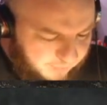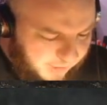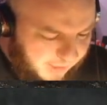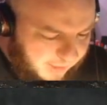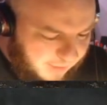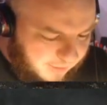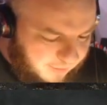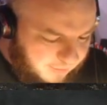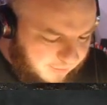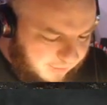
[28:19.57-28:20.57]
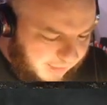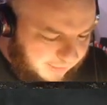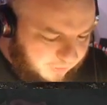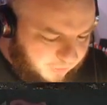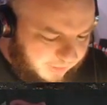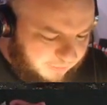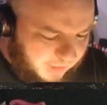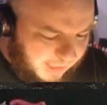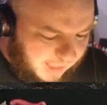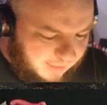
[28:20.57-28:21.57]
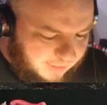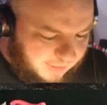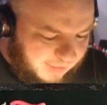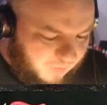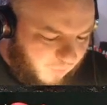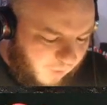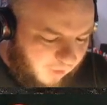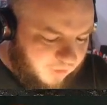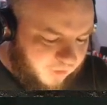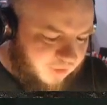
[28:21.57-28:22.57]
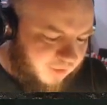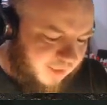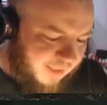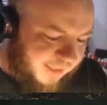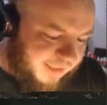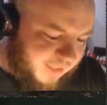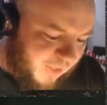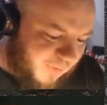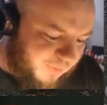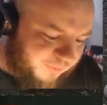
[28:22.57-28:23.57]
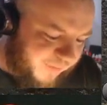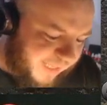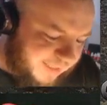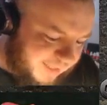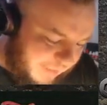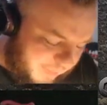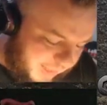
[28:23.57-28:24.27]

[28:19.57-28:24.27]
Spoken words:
be in the stream chat so you can watch his own face get